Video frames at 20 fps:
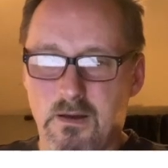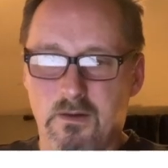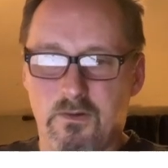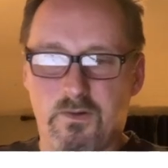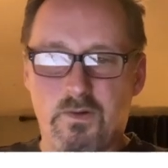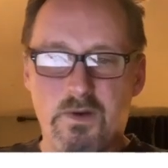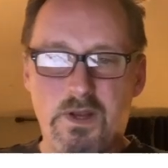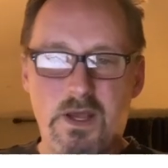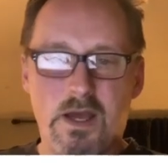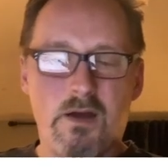
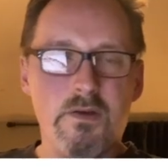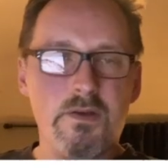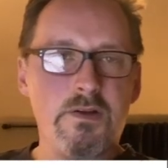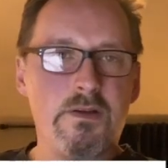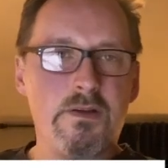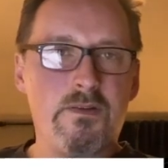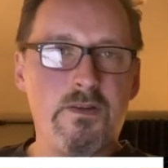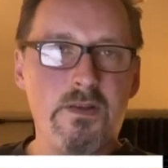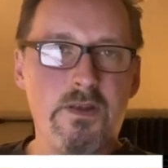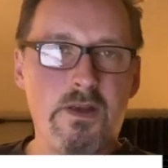So now you
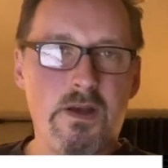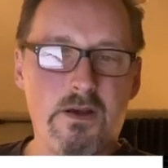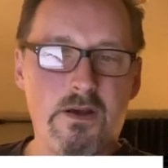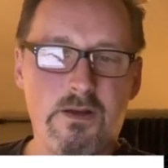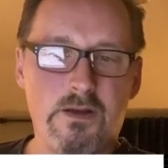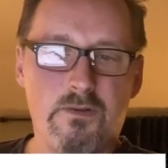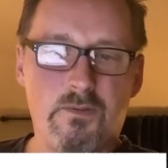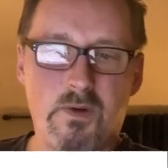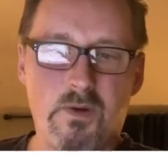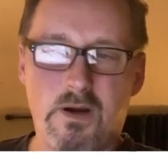can see the
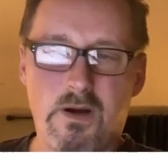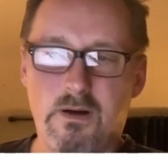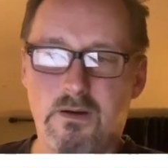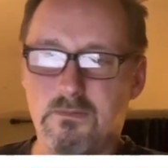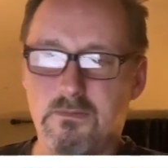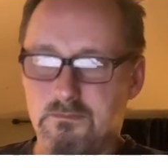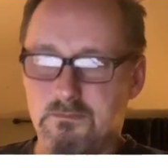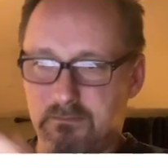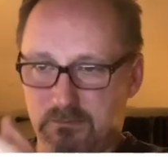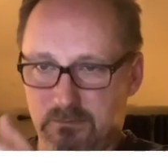areas
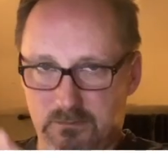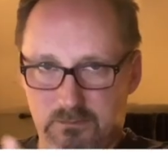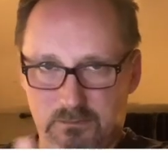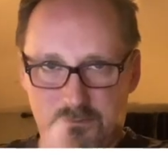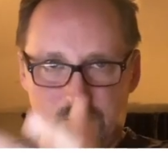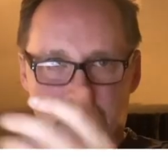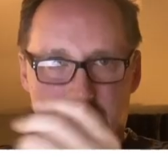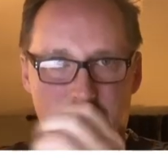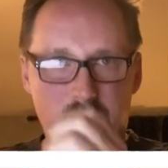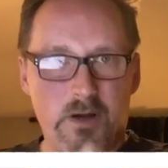where
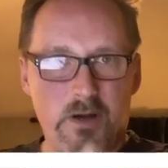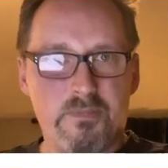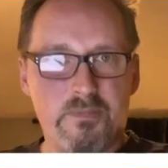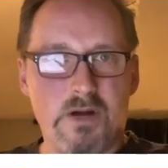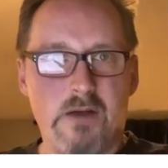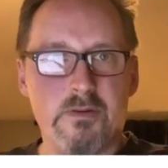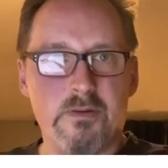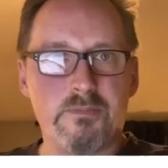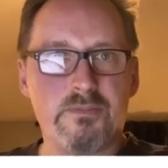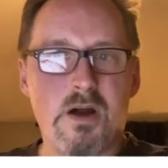we've got
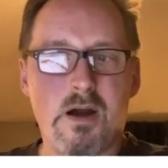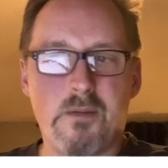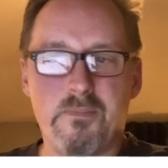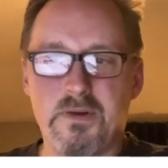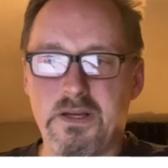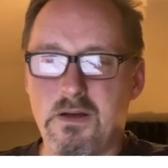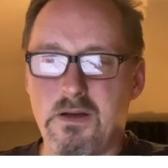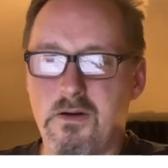private property.